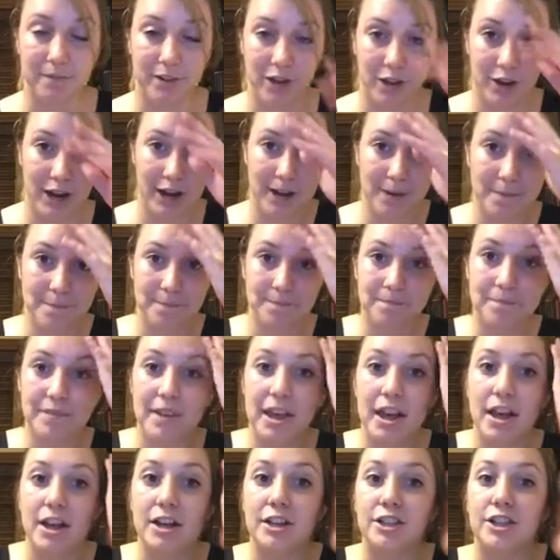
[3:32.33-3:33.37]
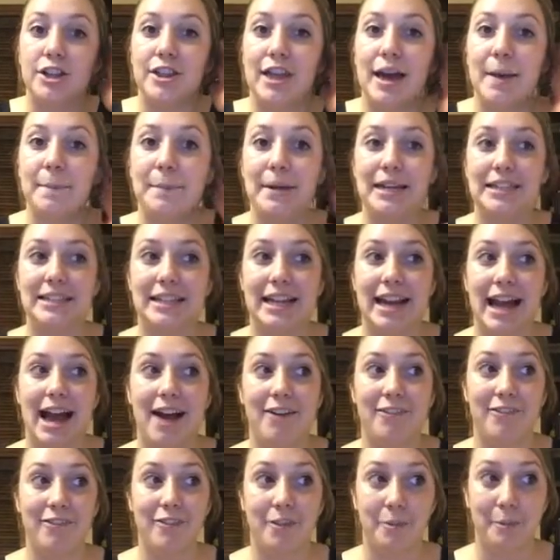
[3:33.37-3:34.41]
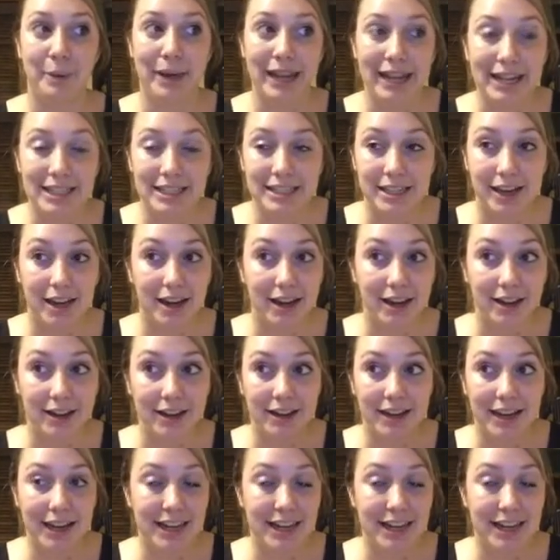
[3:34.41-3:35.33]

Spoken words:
Okay, so that means that half of a pizza